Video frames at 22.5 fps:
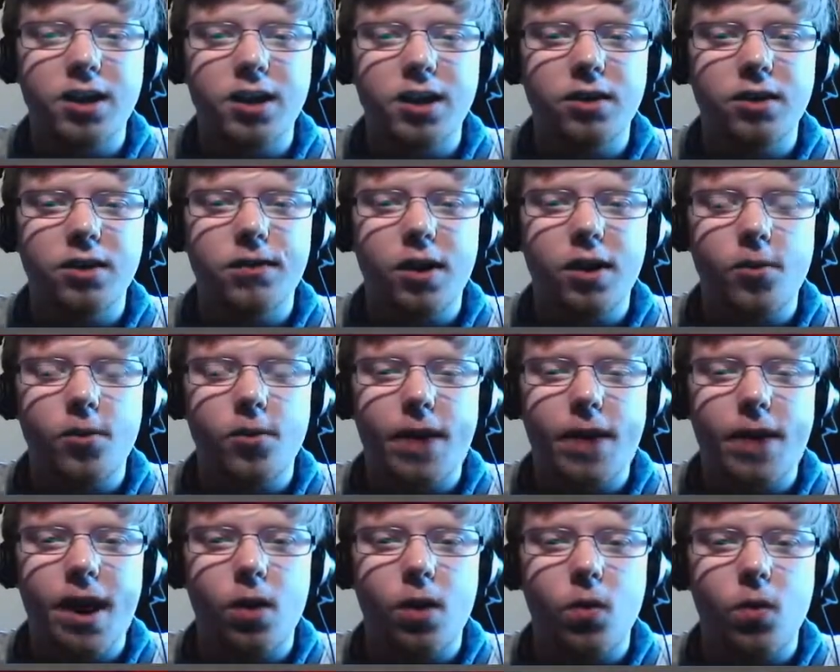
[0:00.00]
figure
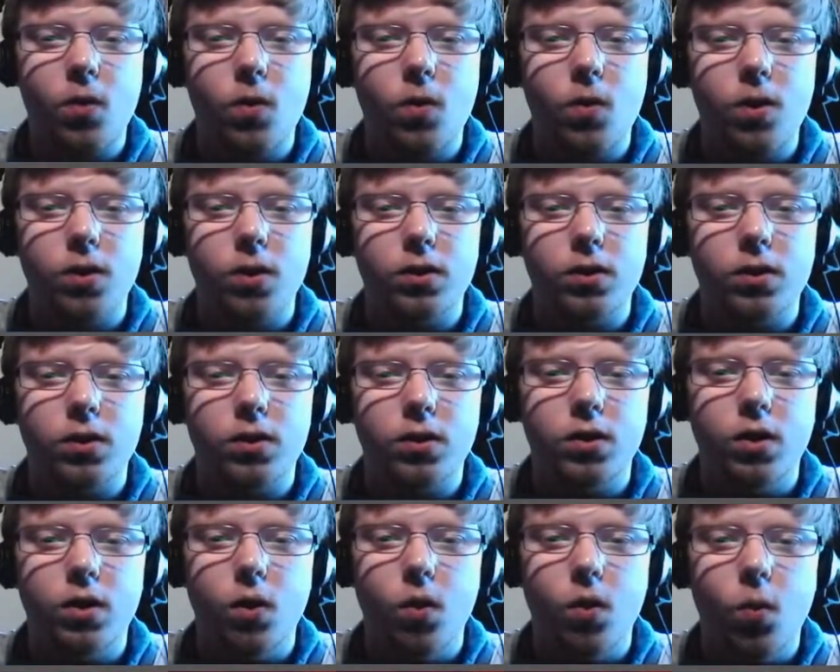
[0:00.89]
out
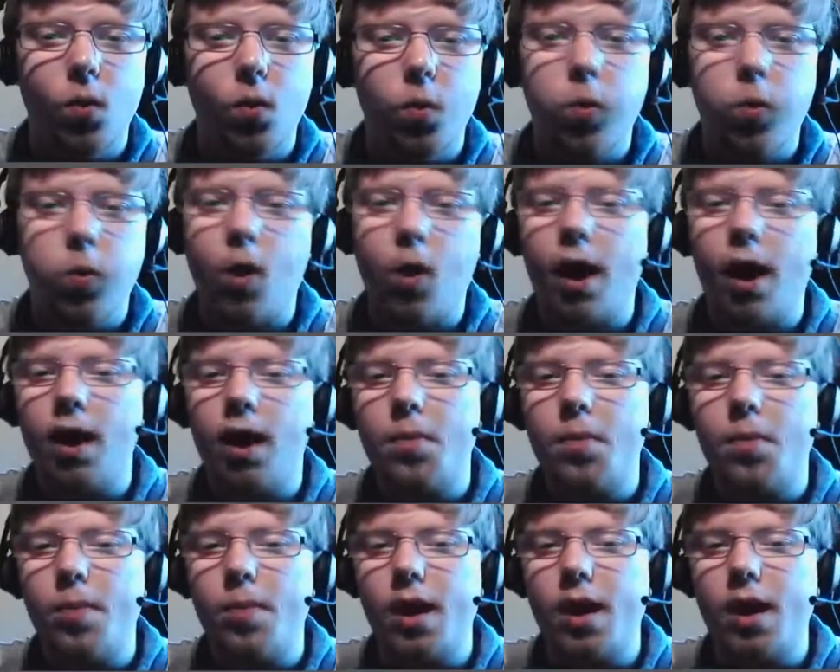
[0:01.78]
why
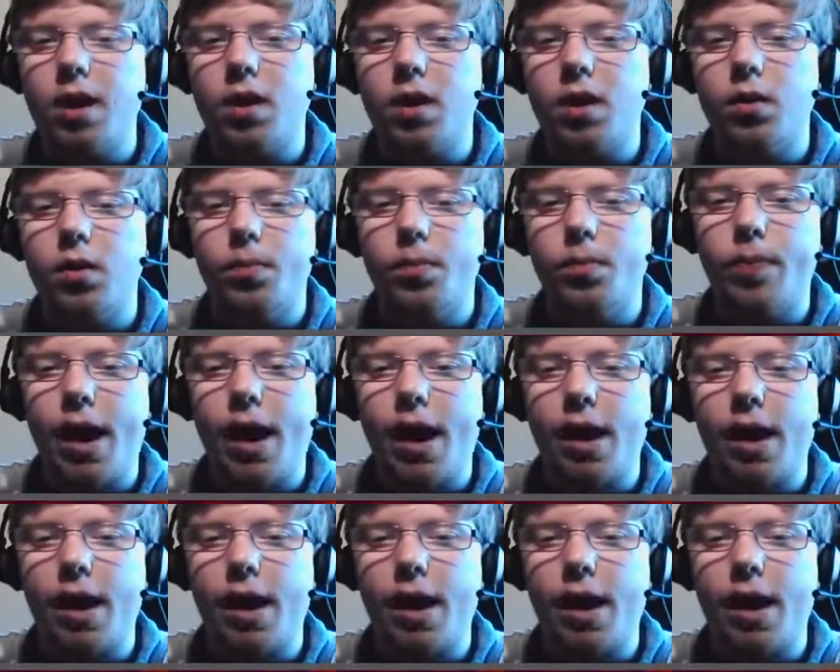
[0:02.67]
I'm making bad...